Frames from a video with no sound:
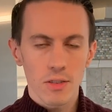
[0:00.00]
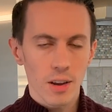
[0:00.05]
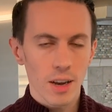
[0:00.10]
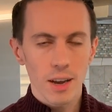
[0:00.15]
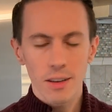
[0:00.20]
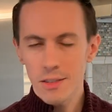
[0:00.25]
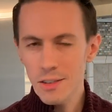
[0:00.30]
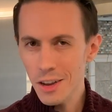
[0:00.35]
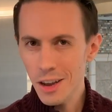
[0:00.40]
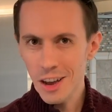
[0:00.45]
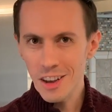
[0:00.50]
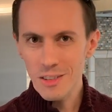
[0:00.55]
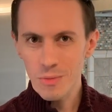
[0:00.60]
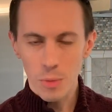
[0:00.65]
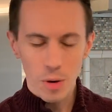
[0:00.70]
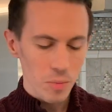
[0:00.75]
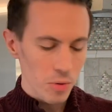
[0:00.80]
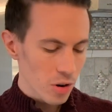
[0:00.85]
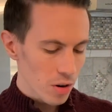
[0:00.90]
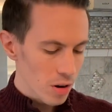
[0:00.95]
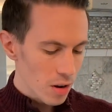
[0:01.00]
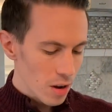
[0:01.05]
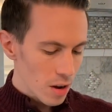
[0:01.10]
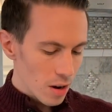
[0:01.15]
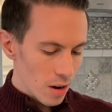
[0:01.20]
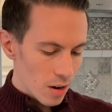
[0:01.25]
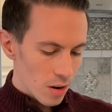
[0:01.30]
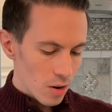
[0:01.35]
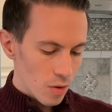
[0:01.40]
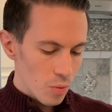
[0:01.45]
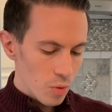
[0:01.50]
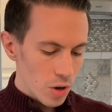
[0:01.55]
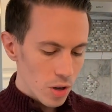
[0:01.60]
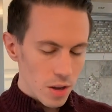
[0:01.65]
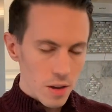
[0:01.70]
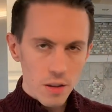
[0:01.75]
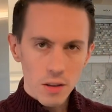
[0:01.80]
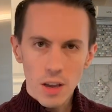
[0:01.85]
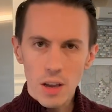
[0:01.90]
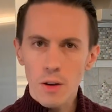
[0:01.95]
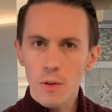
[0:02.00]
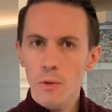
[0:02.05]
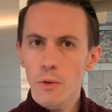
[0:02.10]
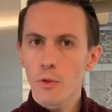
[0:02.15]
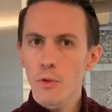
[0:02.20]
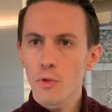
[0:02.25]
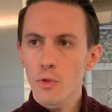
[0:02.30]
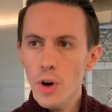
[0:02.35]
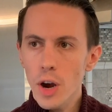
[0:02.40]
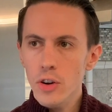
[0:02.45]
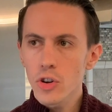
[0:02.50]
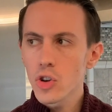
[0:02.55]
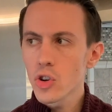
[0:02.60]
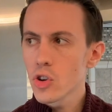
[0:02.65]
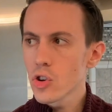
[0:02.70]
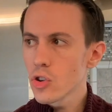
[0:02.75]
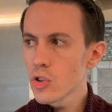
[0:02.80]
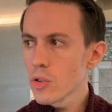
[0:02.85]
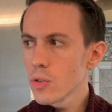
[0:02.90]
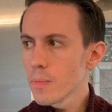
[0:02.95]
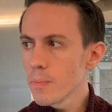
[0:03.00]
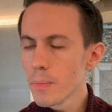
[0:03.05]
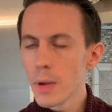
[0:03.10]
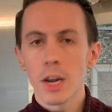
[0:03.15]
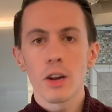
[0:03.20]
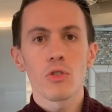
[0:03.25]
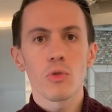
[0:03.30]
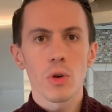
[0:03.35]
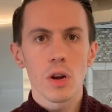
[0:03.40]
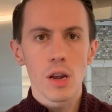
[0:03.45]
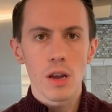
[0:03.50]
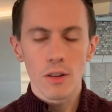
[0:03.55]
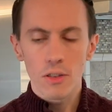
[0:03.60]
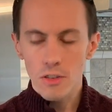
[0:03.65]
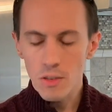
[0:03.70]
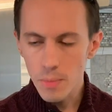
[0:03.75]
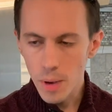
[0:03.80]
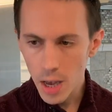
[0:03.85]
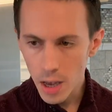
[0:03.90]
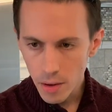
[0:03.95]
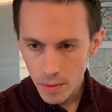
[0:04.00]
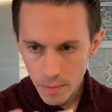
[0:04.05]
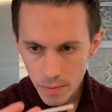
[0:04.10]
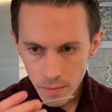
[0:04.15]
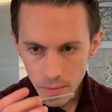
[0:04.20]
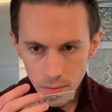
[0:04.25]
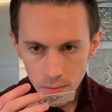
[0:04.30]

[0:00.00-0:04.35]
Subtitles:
I asked a cast member, a really like fresh Mediterranean smell.